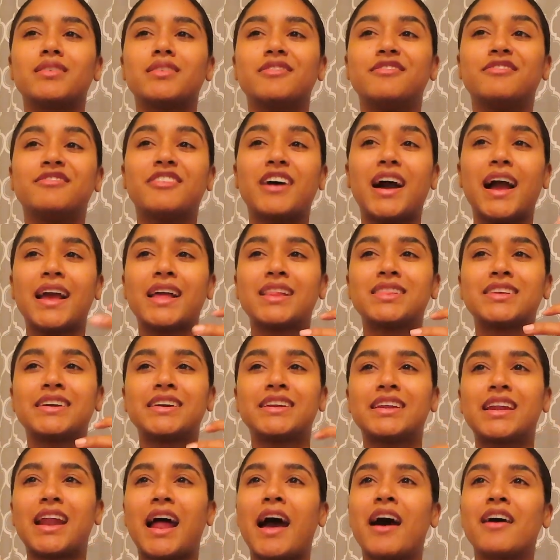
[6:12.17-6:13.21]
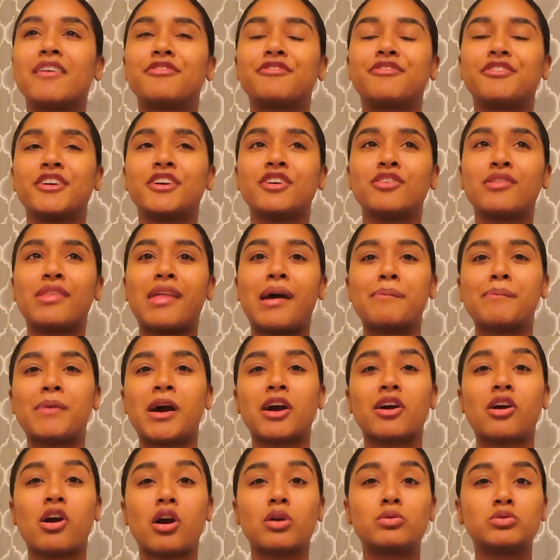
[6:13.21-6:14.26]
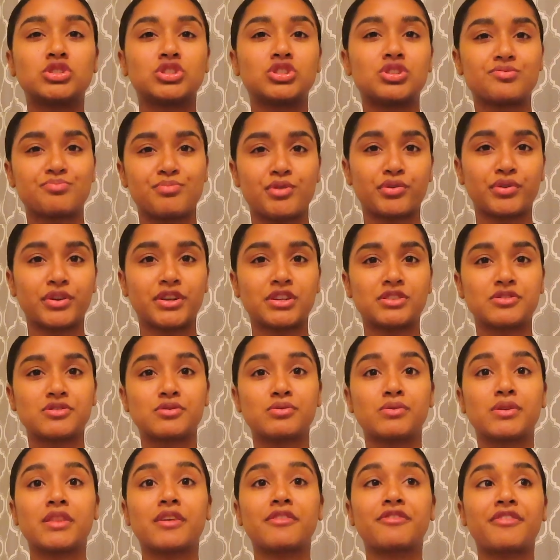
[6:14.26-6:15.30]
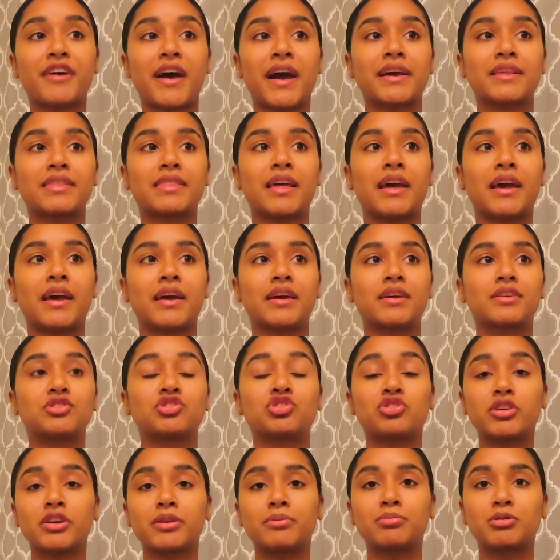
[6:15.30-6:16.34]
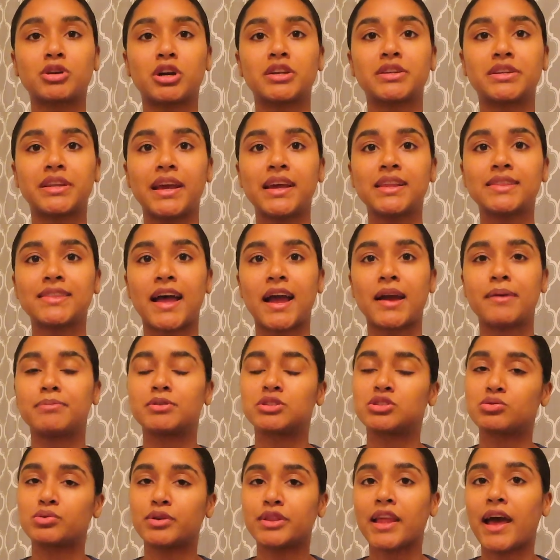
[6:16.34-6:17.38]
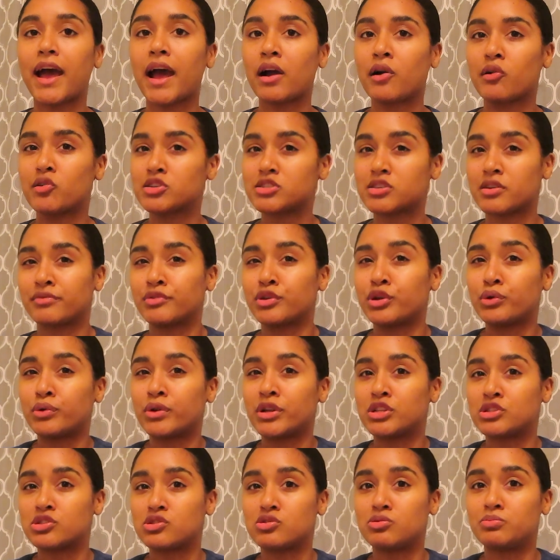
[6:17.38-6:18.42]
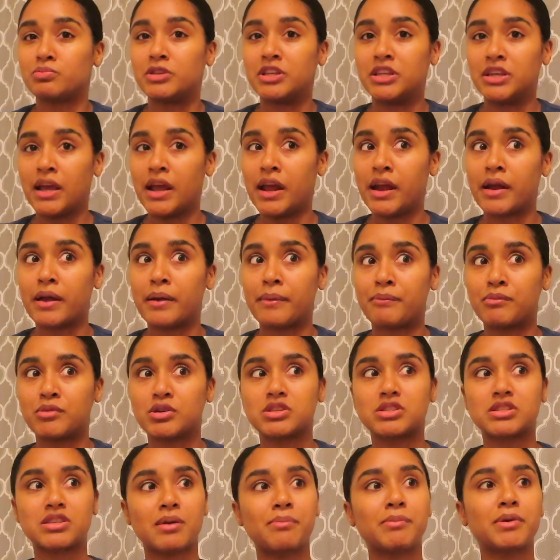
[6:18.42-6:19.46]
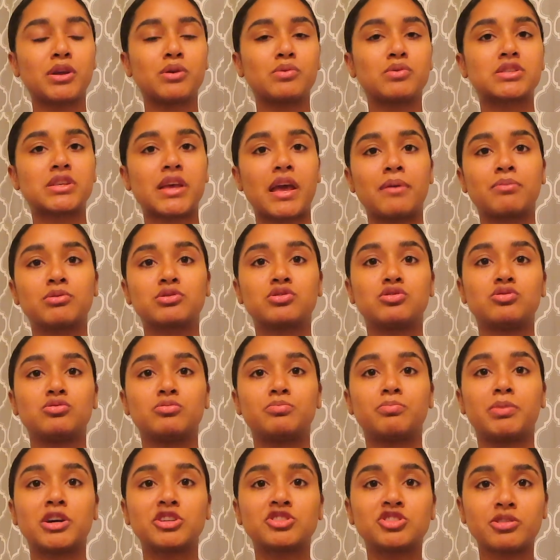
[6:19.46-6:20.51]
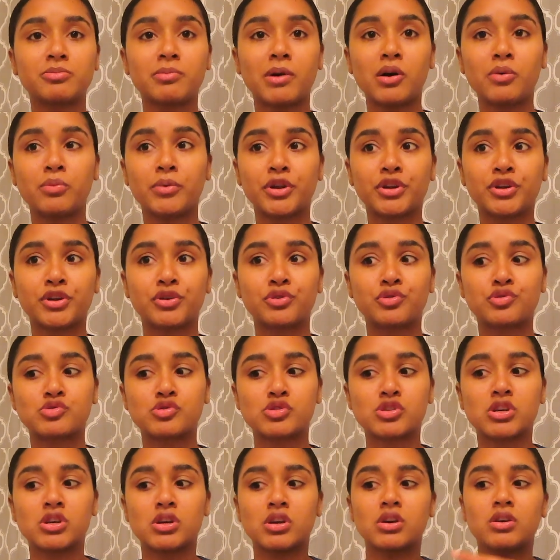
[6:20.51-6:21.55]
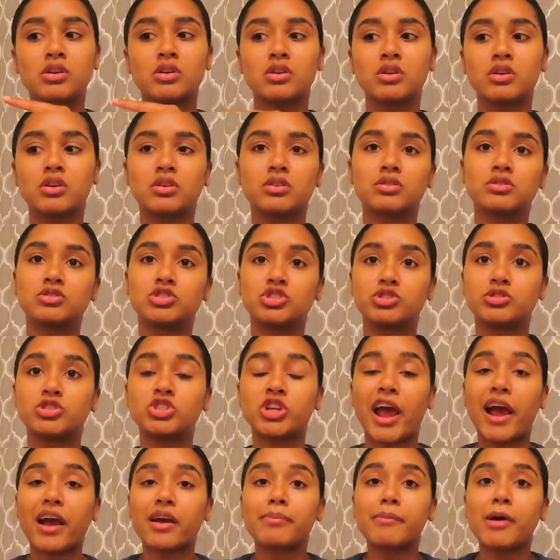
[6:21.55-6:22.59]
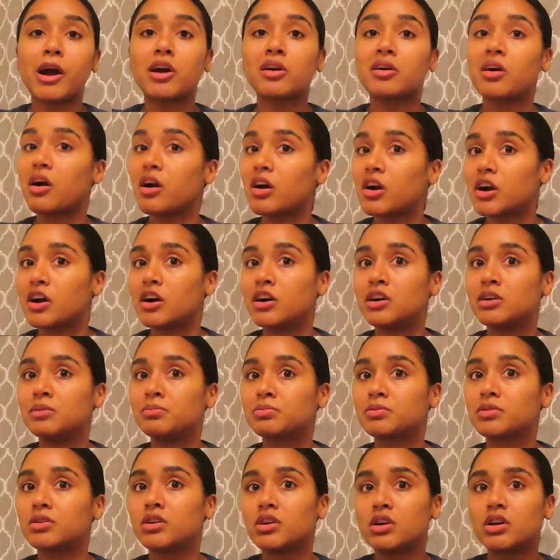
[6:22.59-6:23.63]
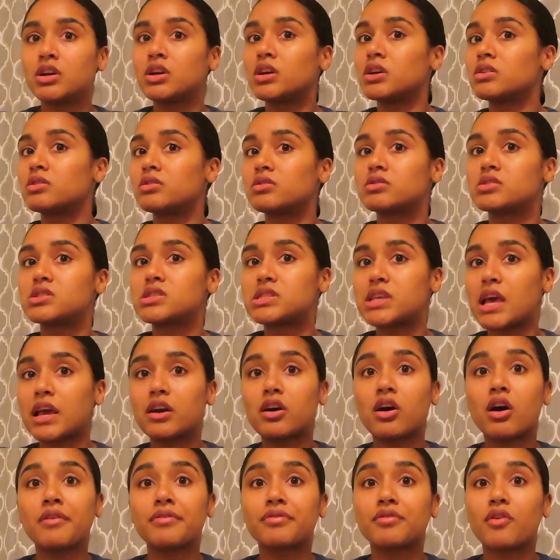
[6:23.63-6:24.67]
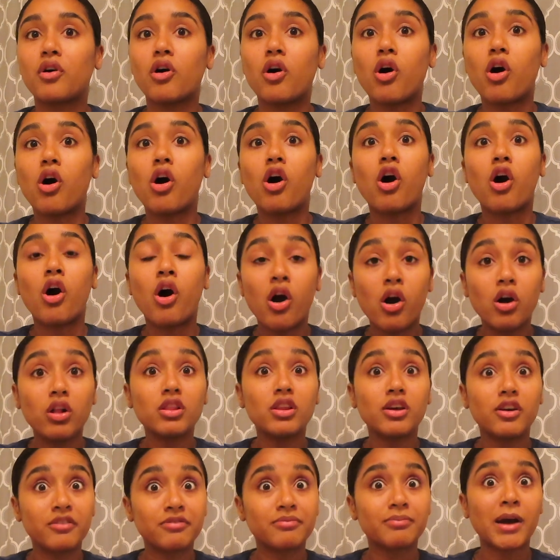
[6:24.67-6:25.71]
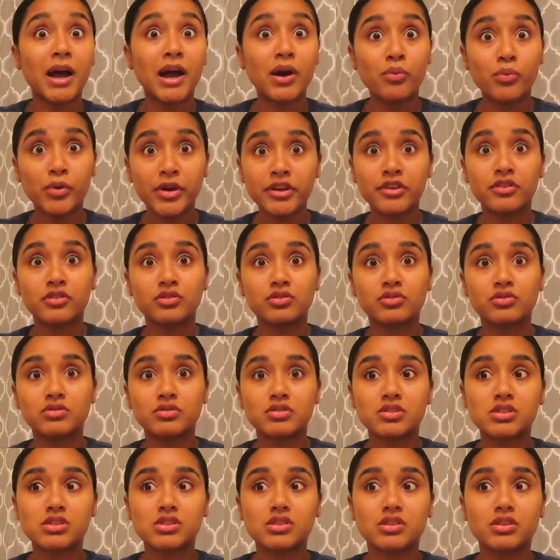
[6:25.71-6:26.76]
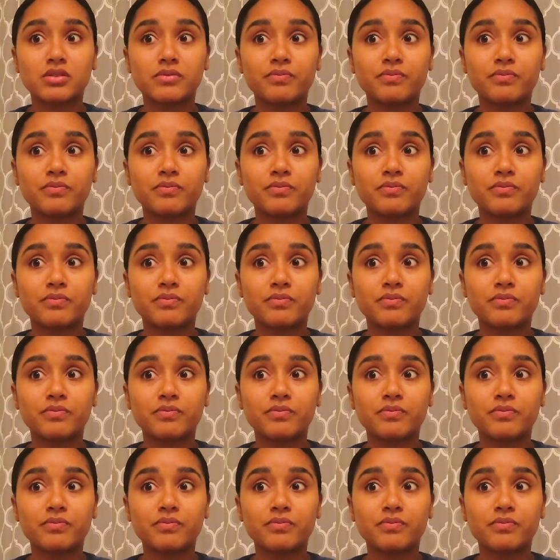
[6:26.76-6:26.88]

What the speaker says: violated I feel that my car was just broken into, and the fact that during broad daylight, between the hours of noon and 2 p.m., somebody was able to punch in my windows, jack my car up, take off all of my wheels,